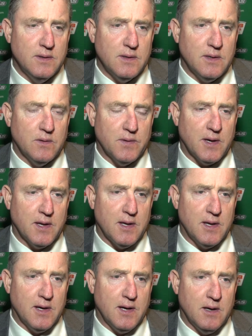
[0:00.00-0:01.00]
you know, they got
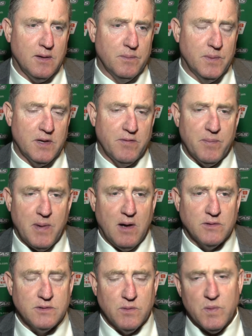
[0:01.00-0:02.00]
a uh, bit of a
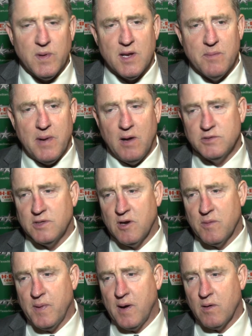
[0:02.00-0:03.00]
bounce. We got a bounce in
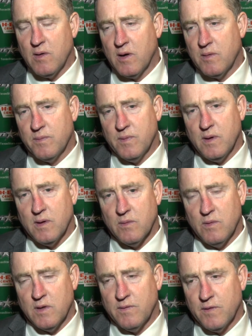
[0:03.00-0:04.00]
our power, our, our
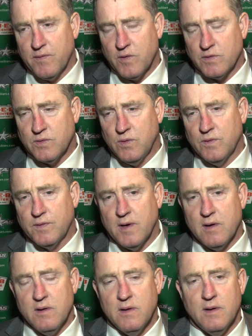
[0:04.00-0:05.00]
one of our first goals
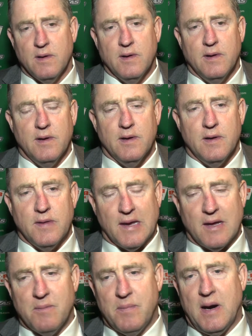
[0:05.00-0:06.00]
there.
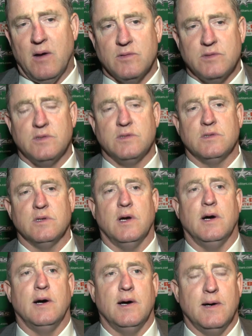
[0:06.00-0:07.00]
They got a bounce
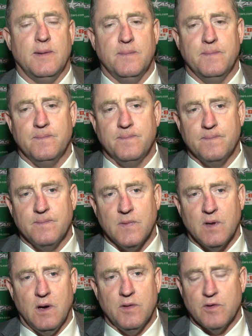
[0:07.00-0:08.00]
um,
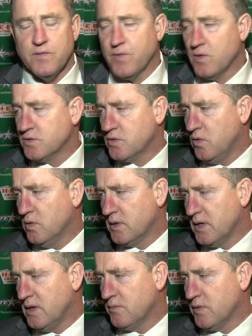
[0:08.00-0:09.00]
on their first goal,
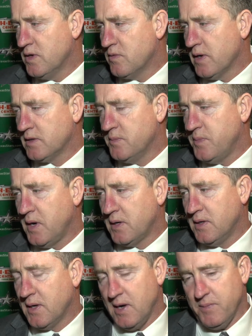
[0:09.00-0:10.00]
kind of redirected puck,
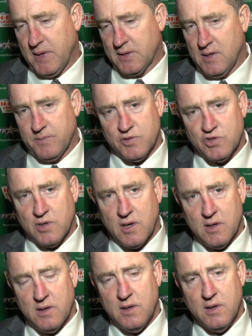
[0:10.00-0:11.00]
and the guy picked up, shot it,